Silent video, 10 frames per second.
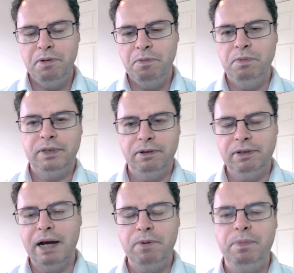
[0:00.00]
So that
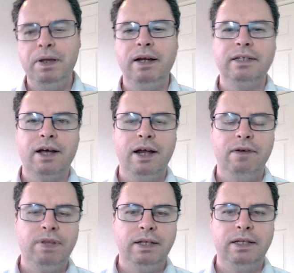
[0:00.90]
would be like
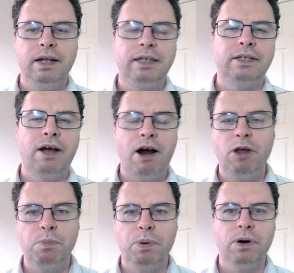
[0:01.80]
the likes of Harry
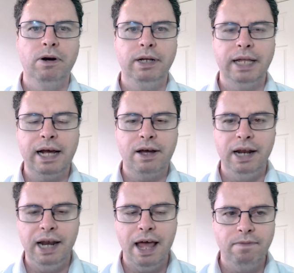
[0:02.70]
Byrne, that kind of
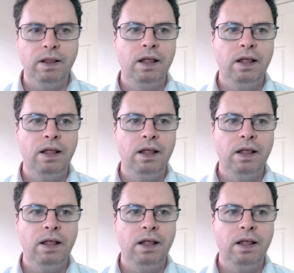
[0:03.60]
level